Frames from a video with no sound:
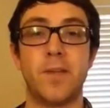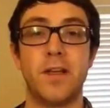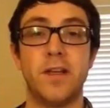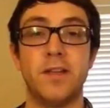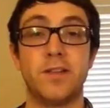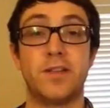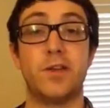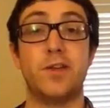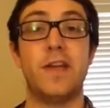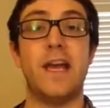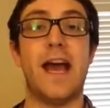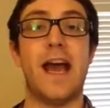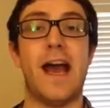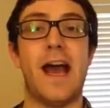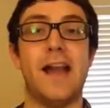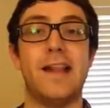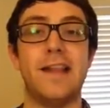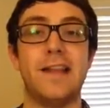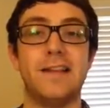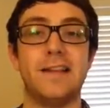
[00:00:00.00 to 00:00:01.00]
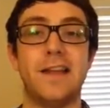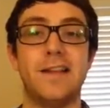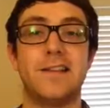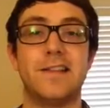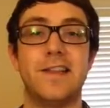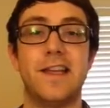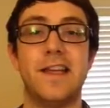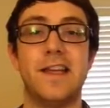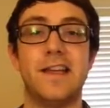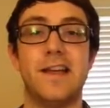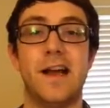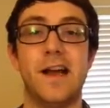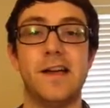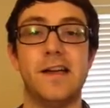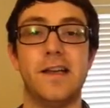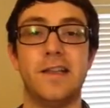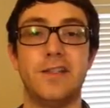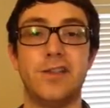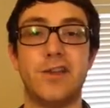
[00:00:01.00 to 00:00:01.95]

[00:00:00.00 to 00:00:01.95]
So yeah, I think that's it. Do